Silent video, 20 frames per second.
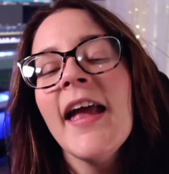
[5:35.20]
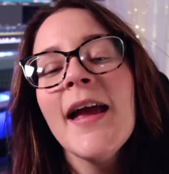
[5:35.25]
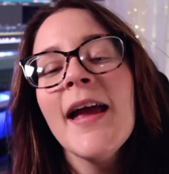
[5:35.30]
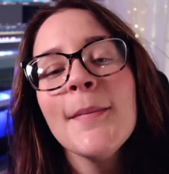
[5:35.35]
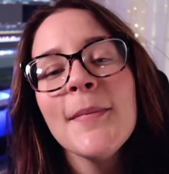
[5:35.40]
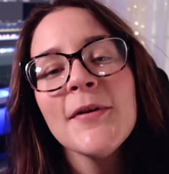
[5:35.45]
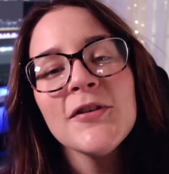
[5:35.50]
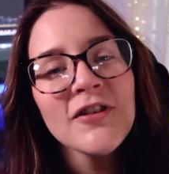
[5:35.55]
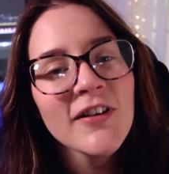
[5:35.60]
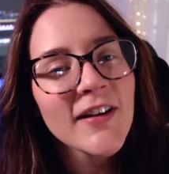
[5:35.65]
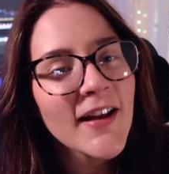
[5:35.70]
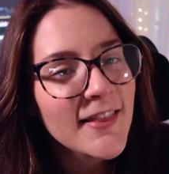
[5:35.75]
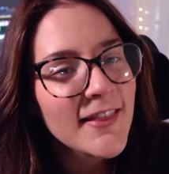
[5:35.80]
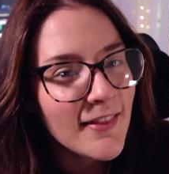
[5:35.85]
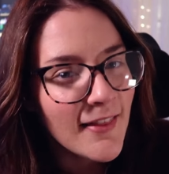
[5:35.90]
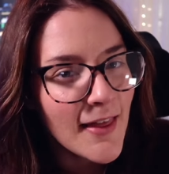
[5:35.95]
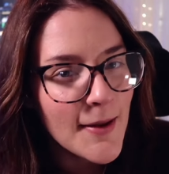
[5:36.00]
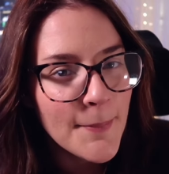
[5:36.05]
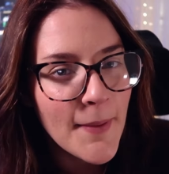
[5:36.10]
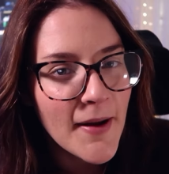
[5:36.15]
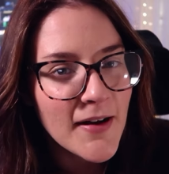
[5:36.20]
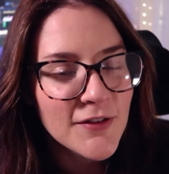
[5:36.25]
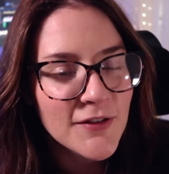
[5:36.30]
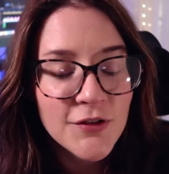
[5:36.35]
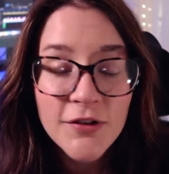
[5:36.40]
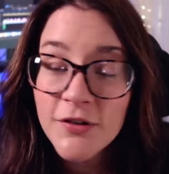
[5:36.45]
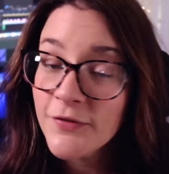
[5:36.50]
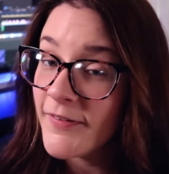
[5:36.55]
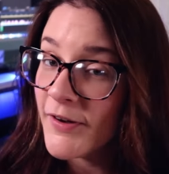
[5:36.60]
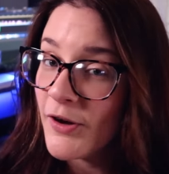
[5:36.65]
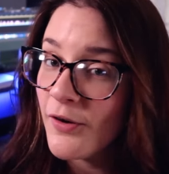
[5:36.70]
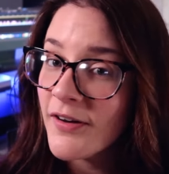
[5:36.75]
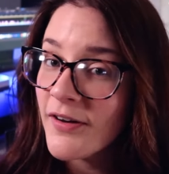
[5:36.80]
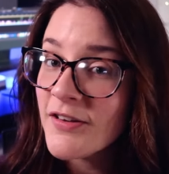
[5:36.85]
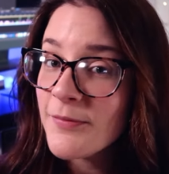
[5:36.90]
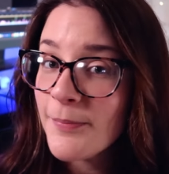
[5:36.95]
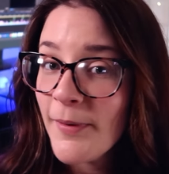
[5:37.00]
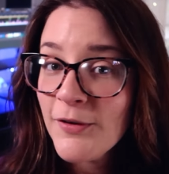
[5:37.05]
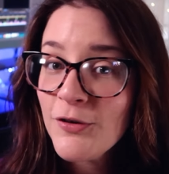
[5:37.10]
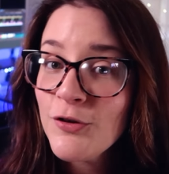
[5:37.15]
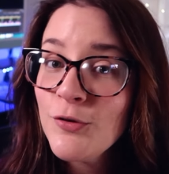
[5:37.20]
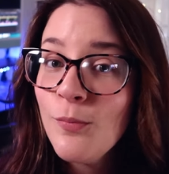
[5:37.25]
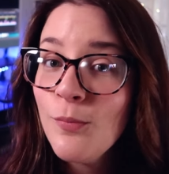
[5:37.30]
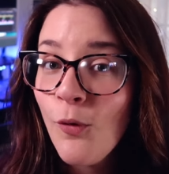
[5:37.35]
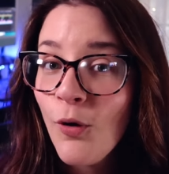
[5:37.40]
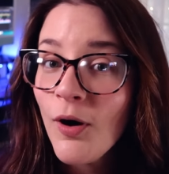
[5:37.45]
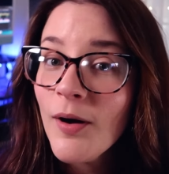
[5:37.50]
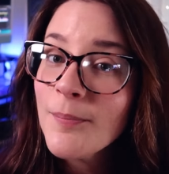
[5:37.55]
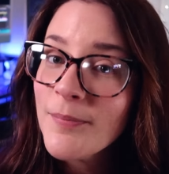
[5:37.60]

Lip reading: and be sure to hit the like button so this video can spread to more